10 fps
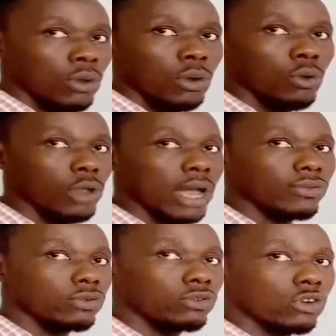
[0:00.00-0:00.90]
We have
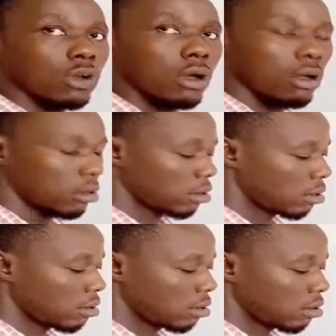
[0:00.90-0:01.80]
to
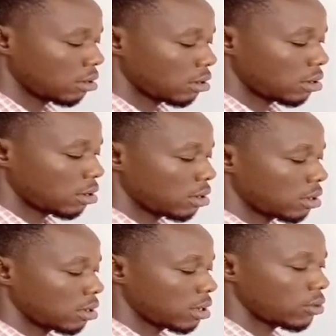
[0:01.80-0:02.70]
draw
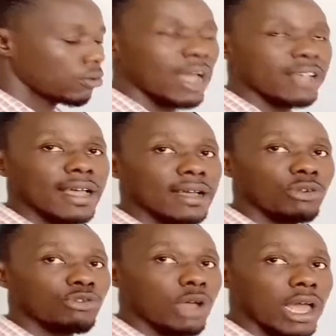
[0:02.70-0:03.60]
right
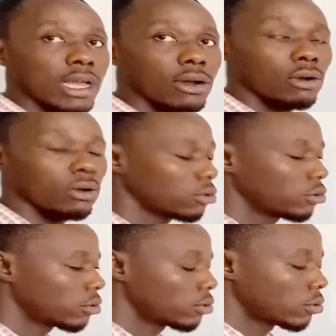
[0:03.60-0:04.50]
angle triangle
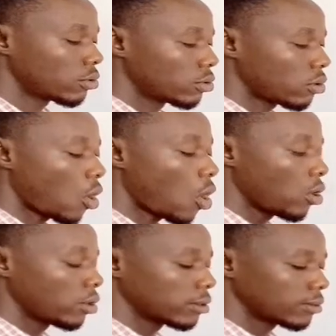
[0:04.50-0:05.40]

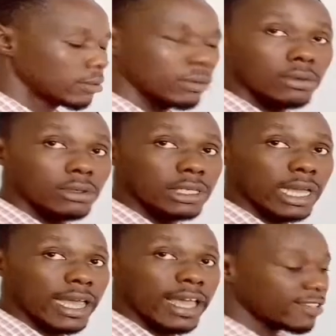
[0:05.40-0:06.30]
on the
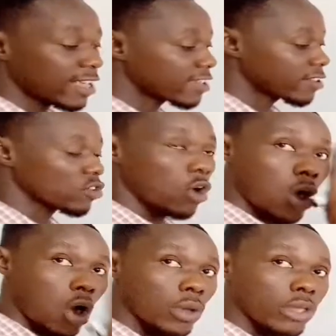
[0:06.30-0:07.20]
x-axis,
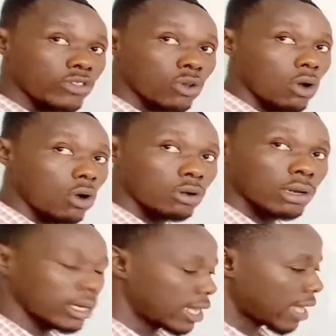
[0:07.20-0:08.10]
always
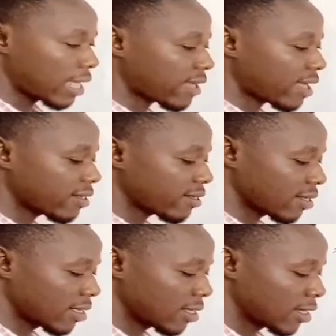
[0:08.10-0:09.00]
on the x-axis.
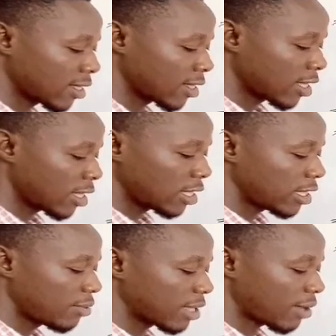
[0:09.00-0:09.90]

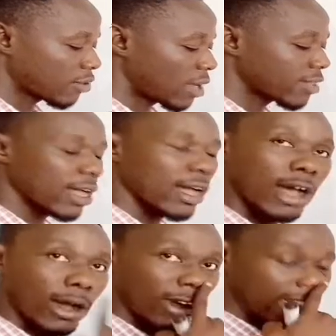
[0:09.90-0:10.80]
Here becomes what?
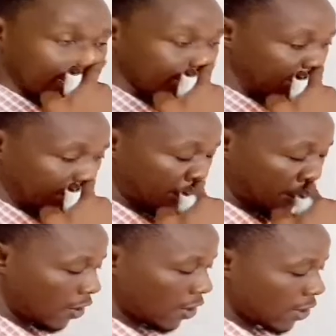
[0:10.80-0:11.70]
Our
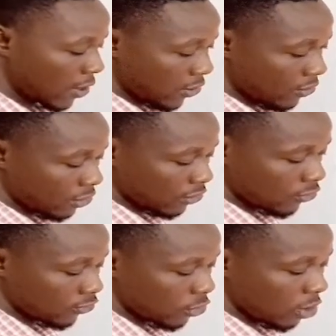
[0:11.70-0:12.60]
90.
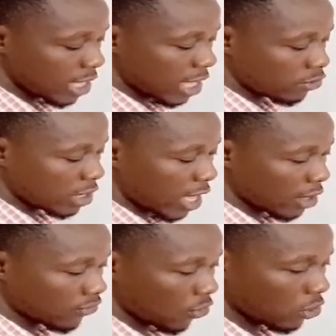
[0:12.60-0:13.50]
From here to here
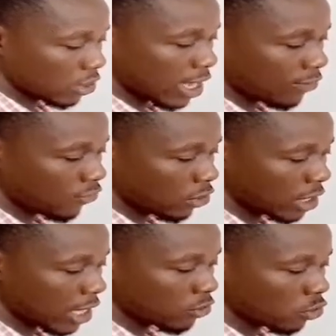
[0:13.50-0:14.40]
is 4, therefore here is also